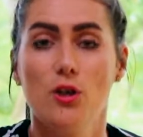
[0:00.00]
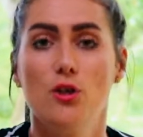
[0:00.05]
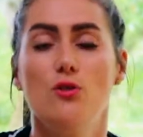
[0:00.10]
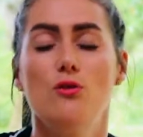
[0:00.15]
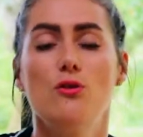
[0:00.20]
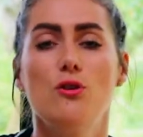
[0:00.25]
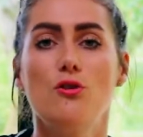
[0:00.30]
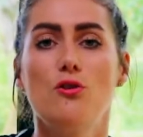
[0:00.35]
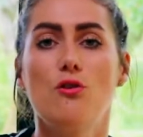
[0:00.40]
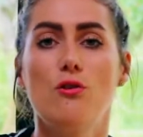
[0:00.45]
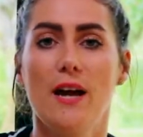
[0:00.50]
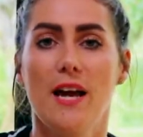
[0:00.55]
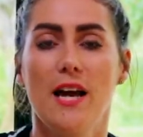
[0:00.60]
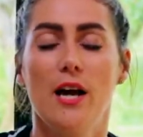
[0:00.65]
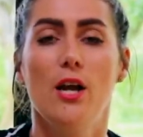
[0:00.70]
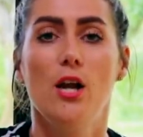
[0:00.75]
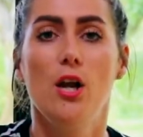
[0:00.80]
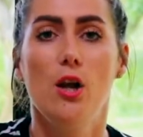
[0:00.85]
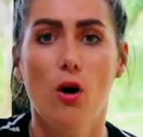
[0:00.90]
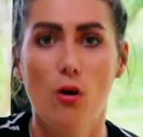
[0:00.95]
You could create
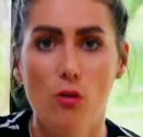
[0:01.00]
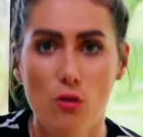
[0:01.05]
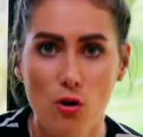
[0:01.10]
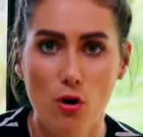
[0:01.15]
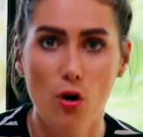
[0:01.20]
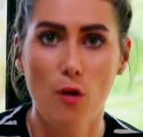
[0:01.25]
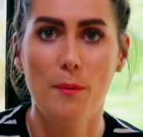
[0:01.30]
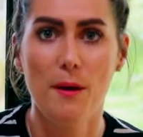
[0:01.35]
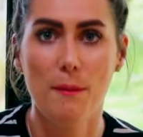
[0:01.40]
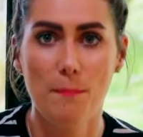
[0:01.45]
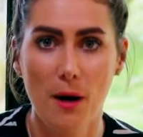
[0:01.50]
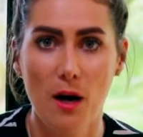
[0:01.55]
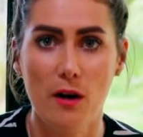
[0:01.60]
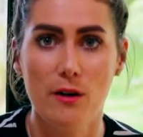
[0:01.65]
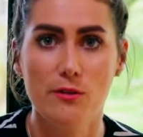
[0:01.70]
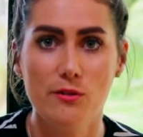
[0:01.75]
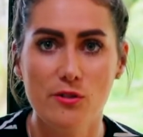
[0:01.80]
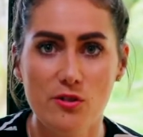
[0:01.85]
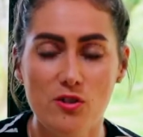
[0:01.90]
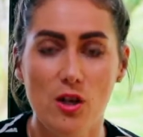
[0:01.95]
a long copy
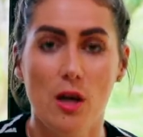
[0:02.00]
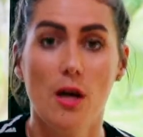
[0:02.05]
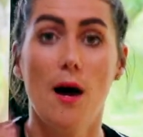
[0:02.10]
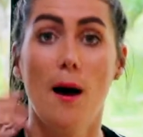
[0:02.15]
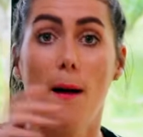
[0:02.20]
post